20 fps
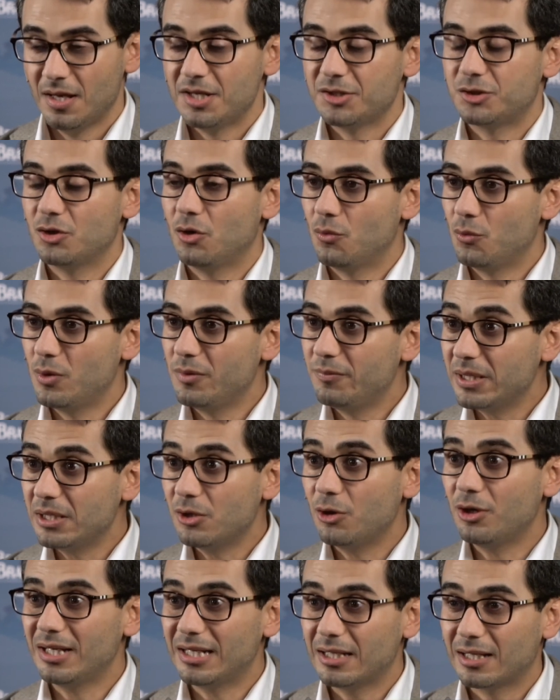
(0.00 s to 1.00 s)
So we've been
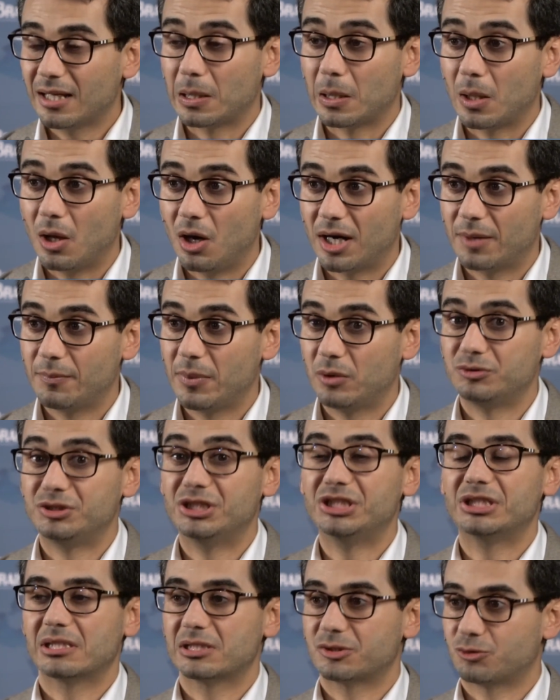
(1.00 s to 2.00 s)
hearing a lot about
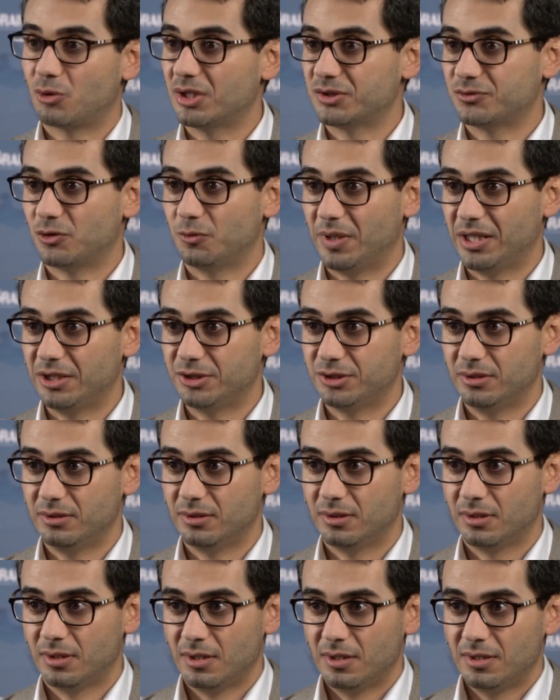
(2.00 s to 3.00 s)
digital transformation.
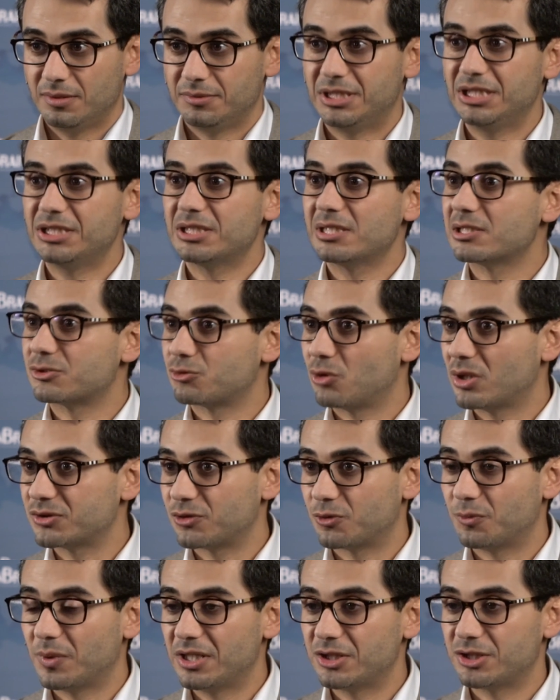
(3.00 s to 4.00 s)
Digital
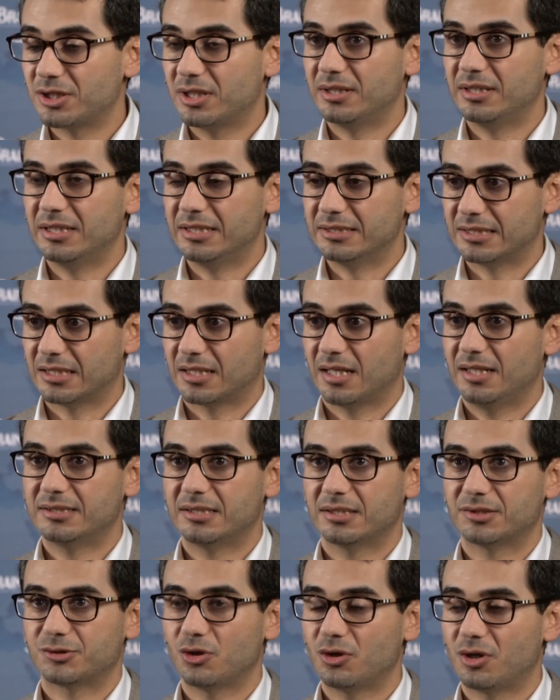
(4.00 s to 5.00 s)
transformation is a, is
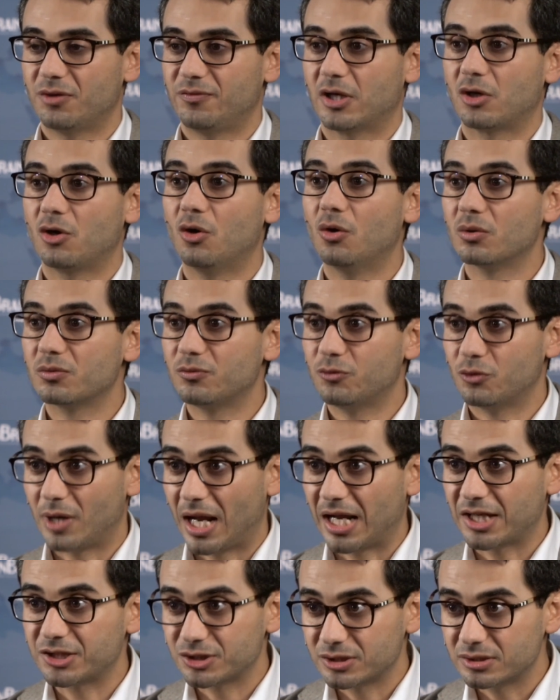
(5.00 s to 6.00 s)
a sort of a call for
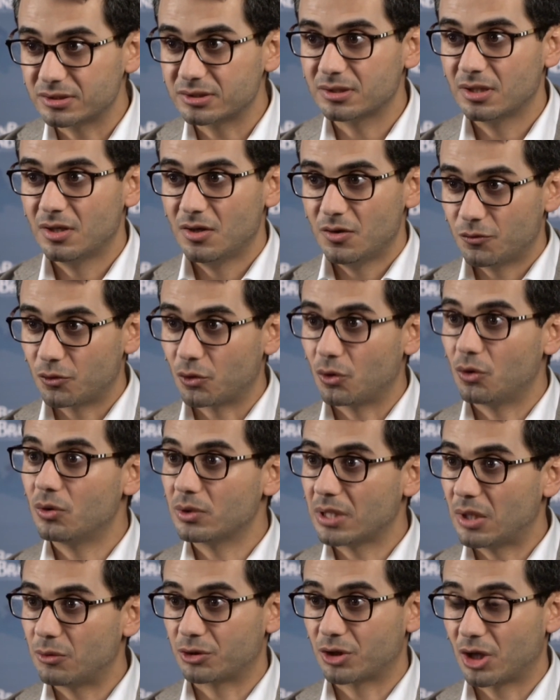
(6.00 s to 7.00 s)
actions for
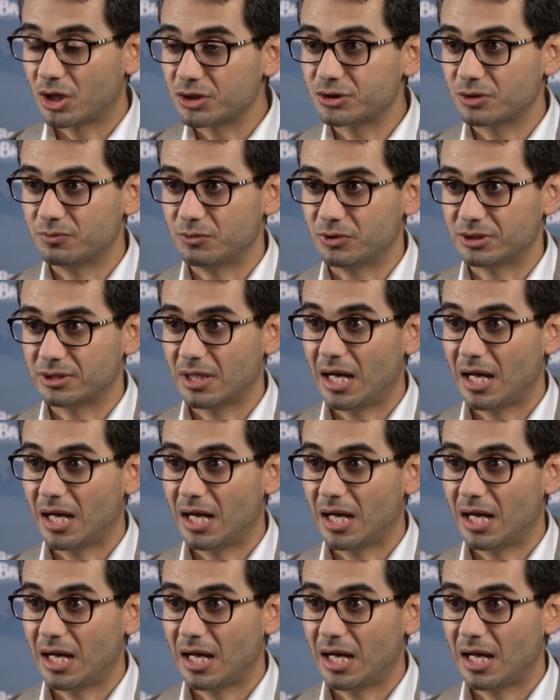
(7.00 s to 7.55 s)
all our customers.